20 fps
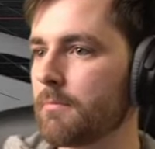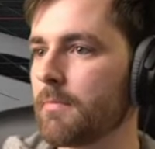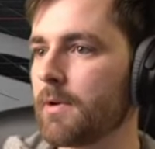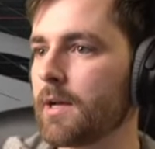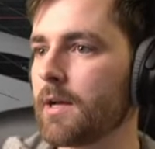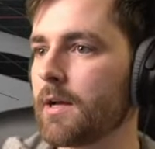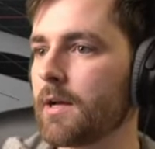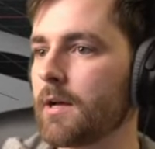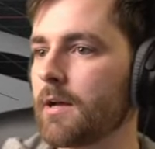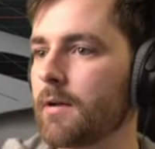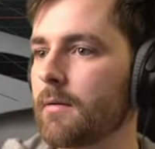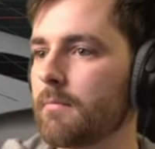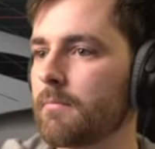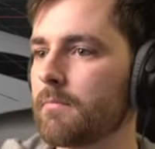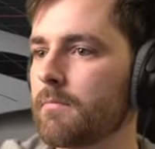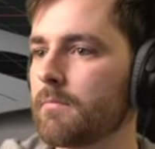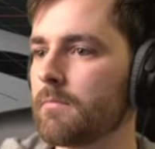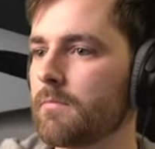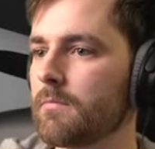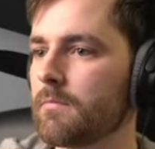um,
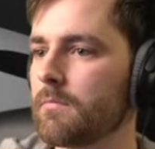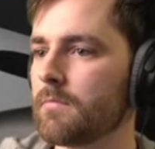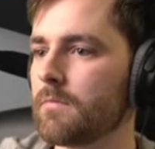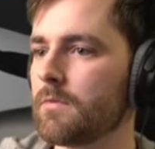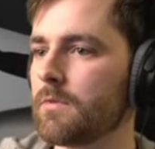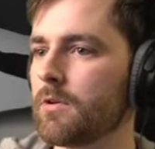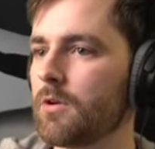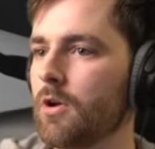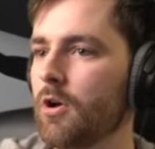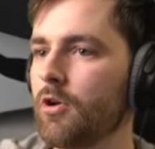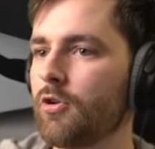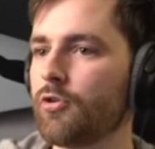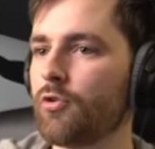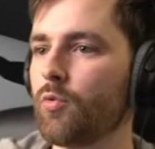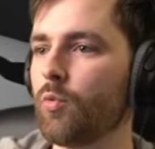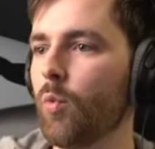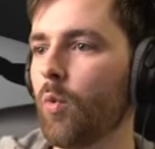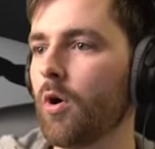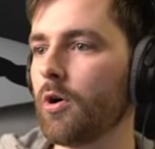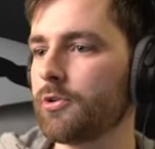
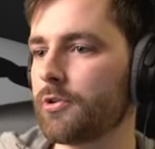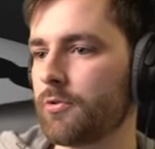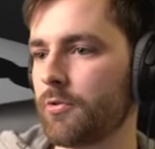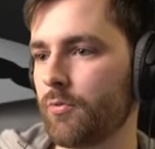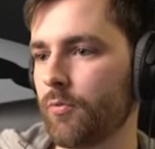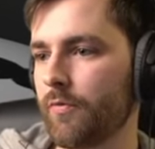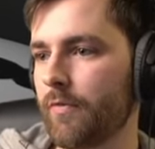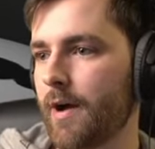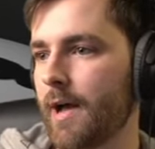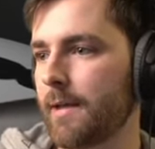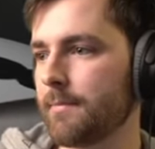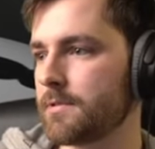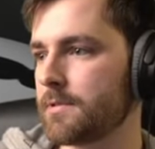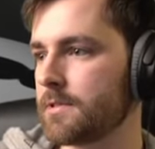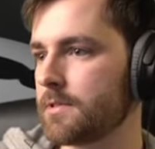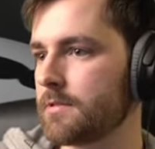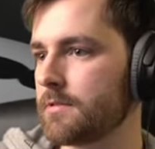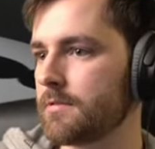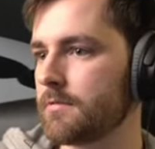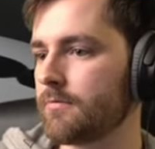underwater
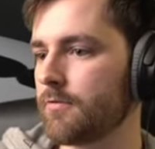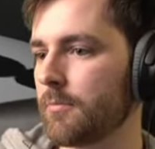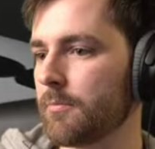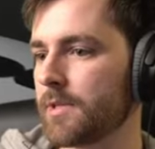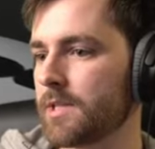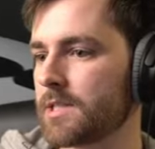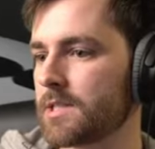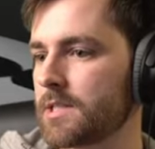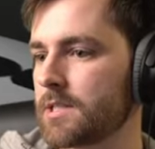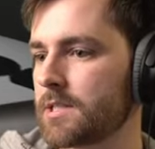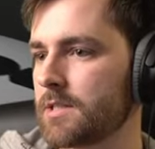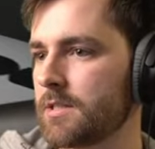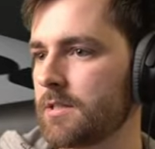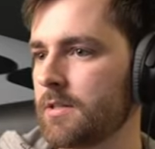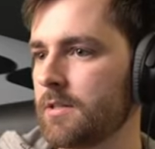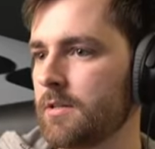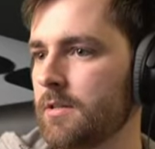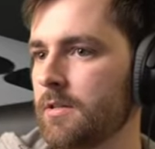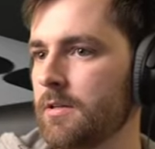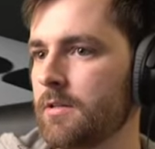vibes from this.
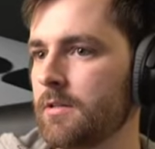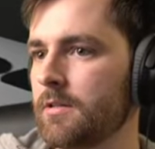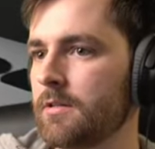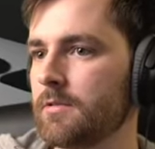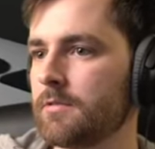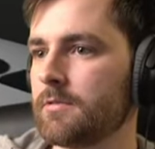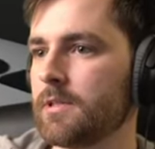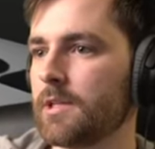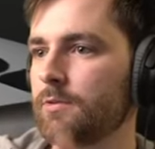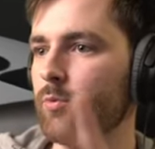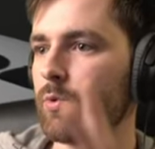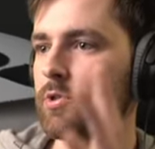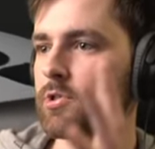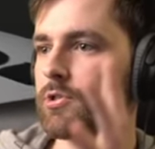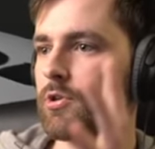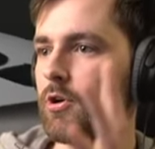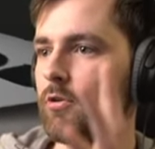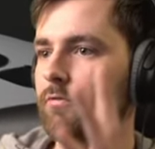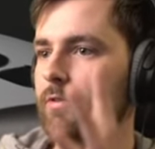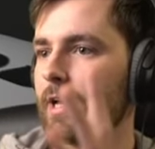That we're
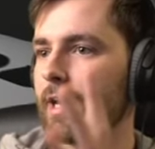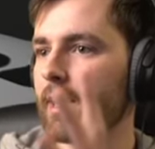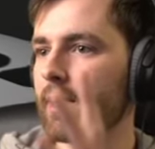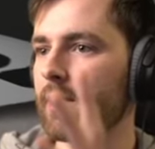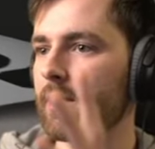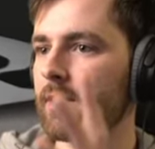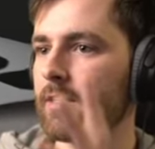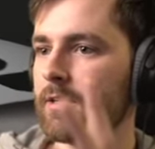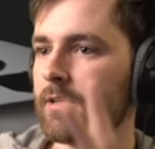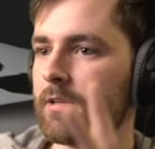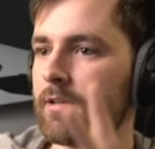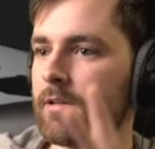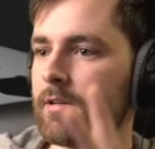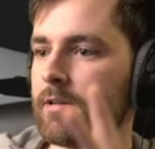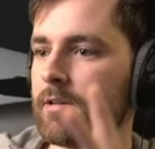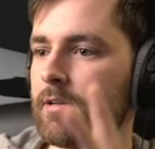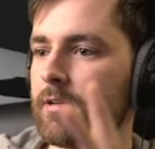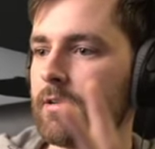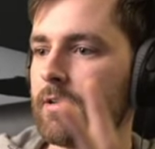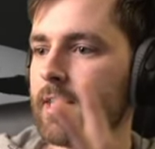sort of like...
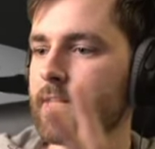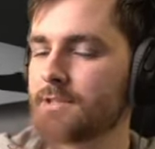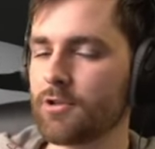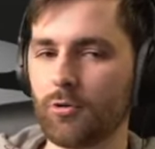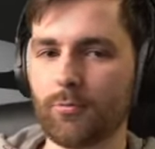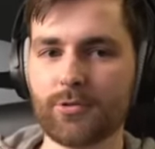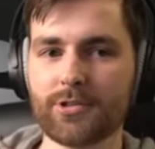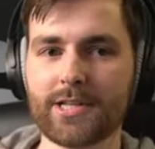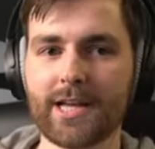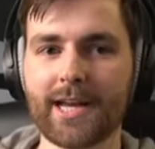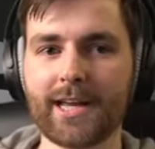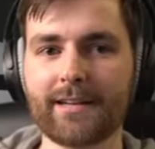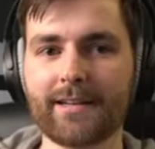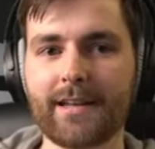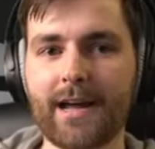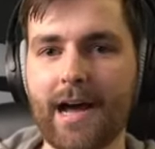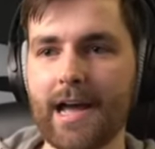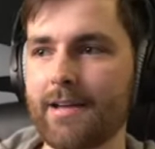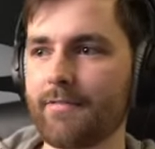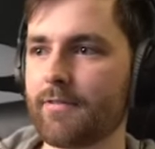It's almost like a
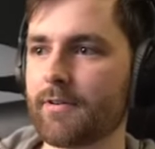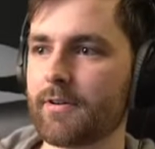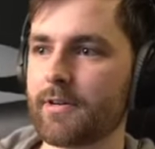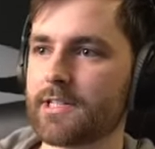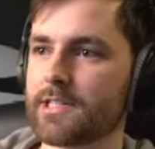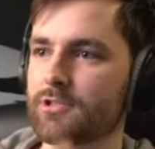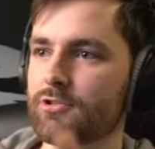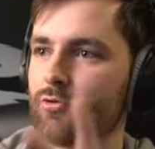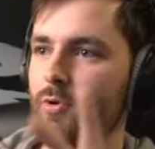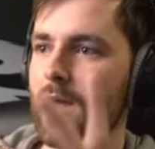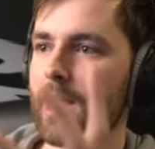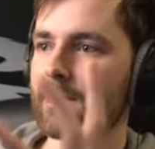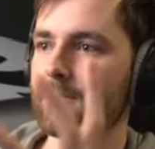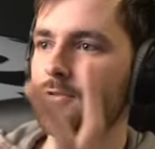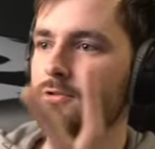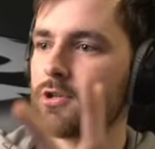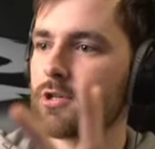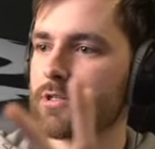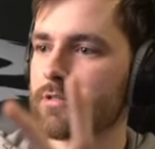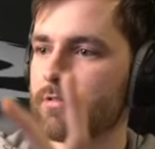diver is trying to
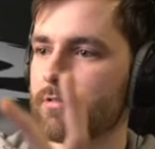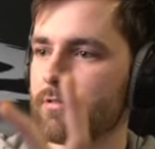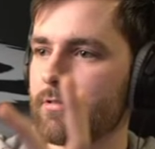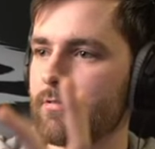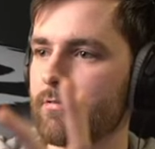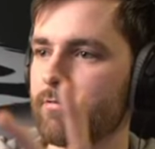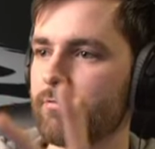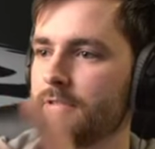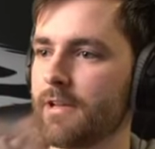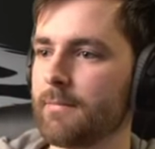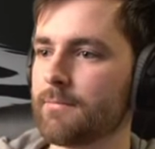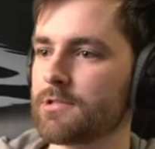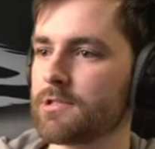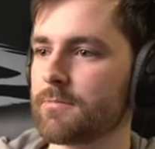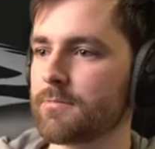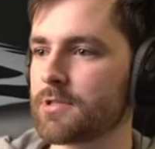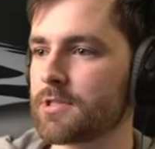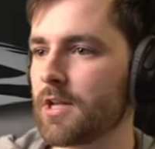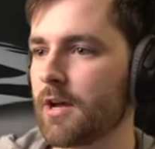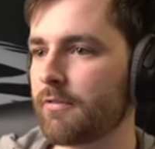just film some
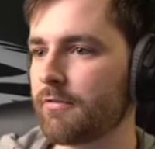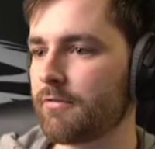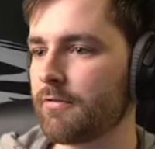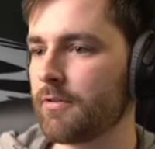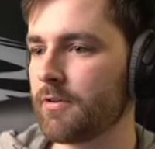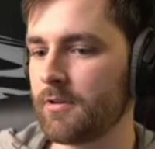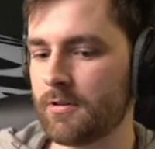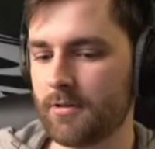stuff